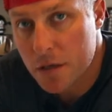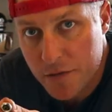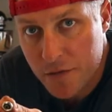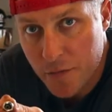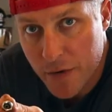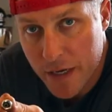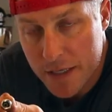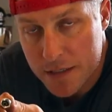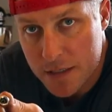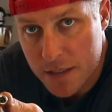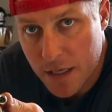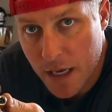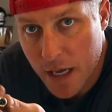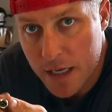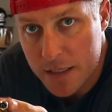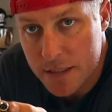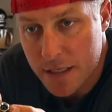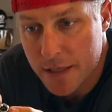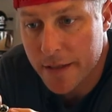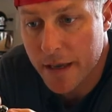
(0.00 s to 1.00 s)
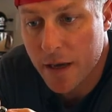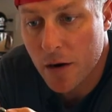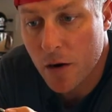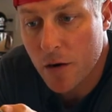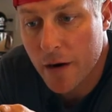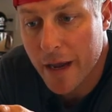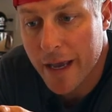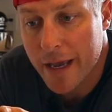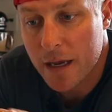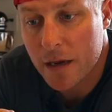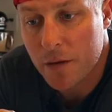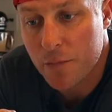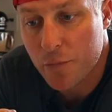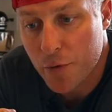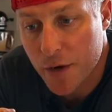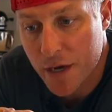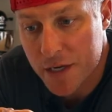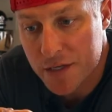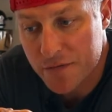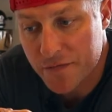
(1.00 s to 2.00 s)
thread size and they are a
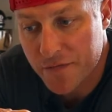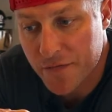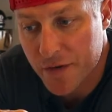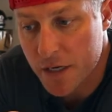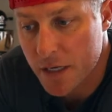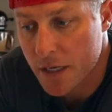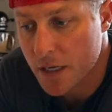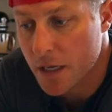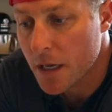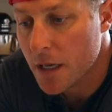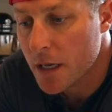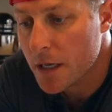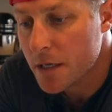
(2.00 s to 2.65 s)
compression fitting.